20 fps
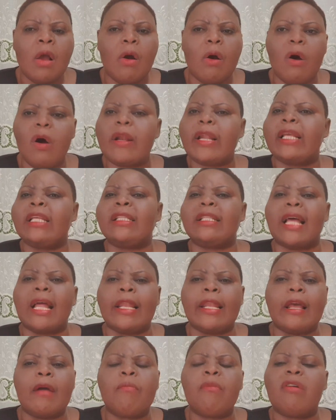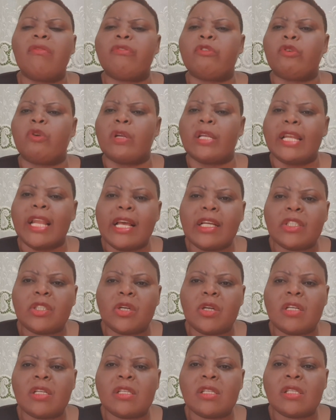or in the name of
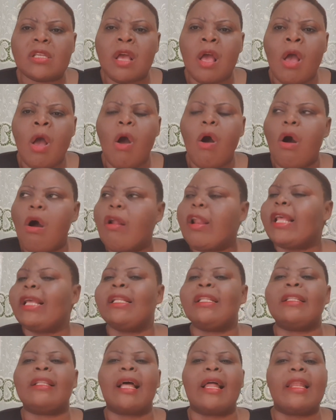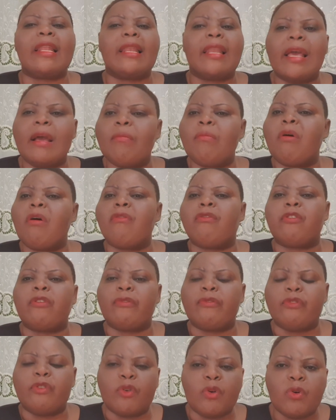donations, or in the name of
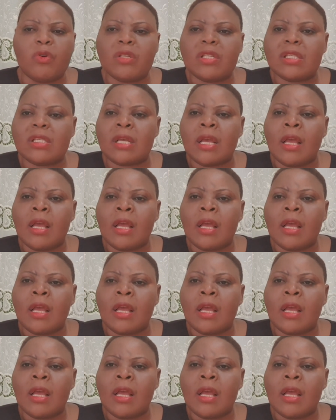views.